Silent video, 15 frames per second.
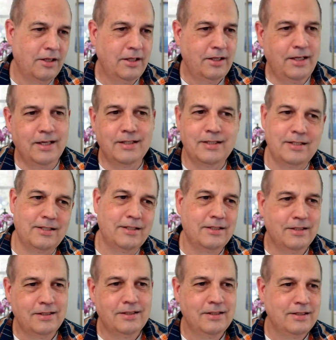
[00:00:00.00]
Yes,
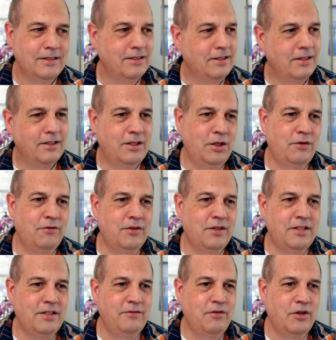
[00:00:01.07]
thank you for
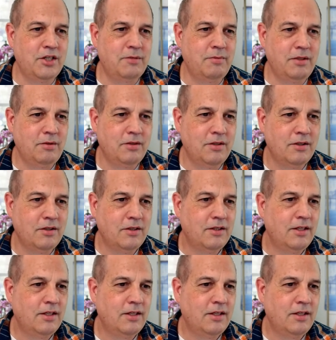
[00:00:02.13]
this advertisement.